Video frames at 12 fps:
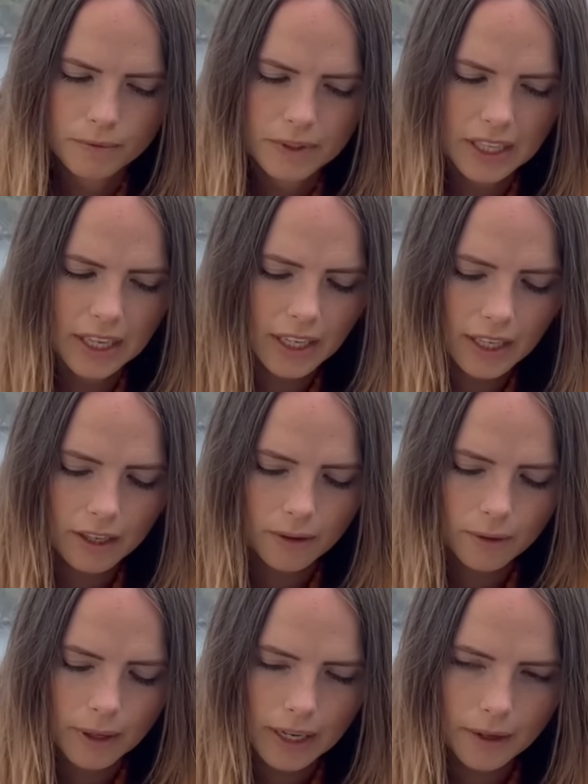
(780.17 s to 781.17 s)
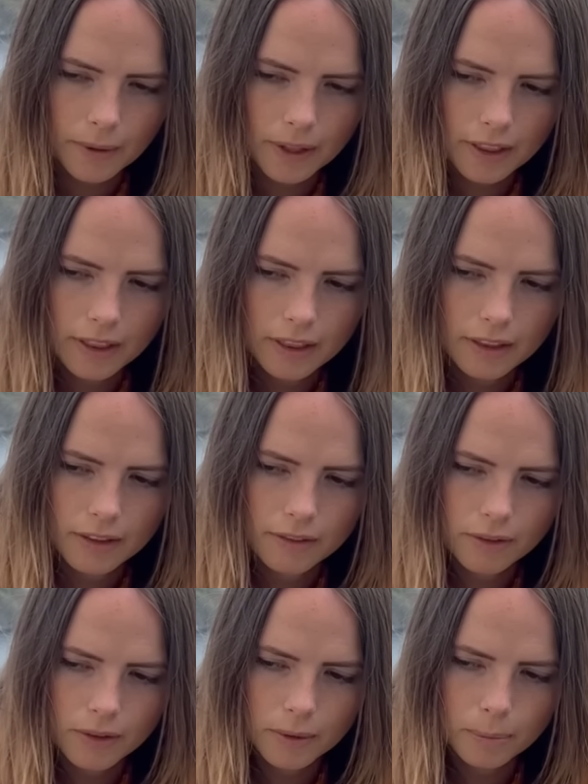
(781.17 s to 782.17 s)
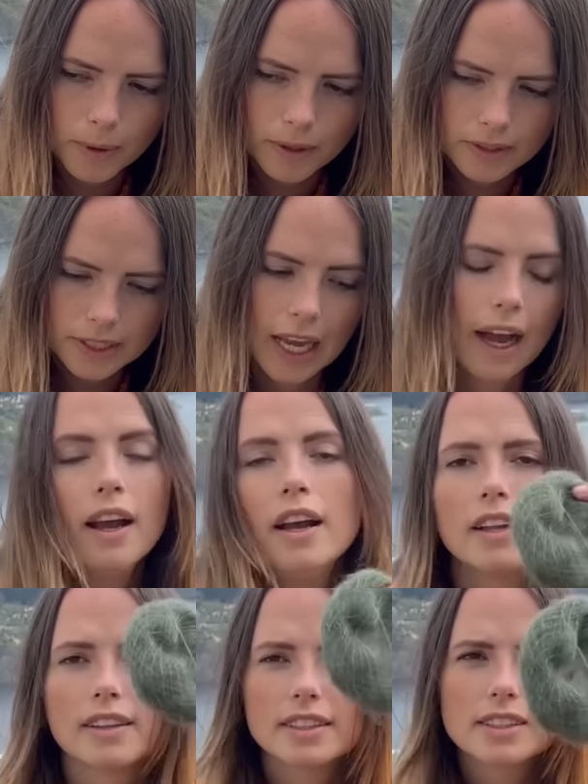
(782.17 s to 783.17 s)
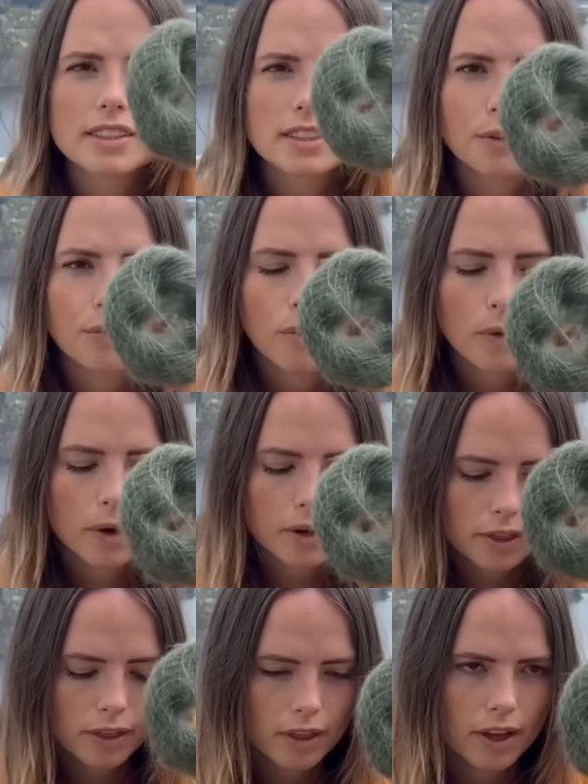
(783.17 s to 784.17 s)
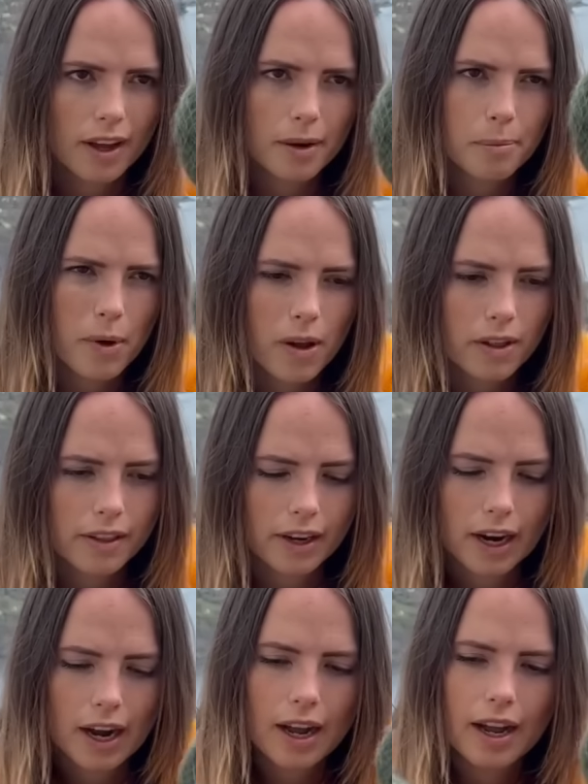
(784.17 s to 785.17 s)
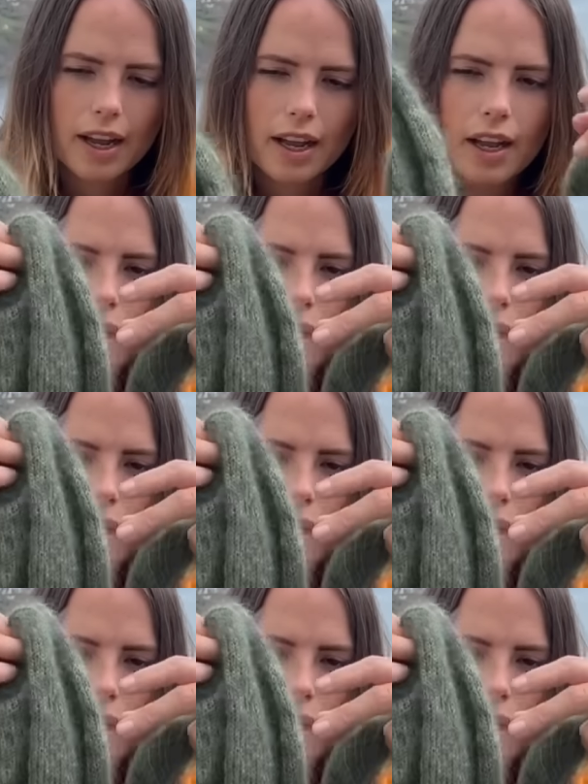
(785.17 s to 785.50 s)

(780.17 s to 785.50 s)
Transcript: did I get away with 4 balls? Yeah, this is the 4th ball that I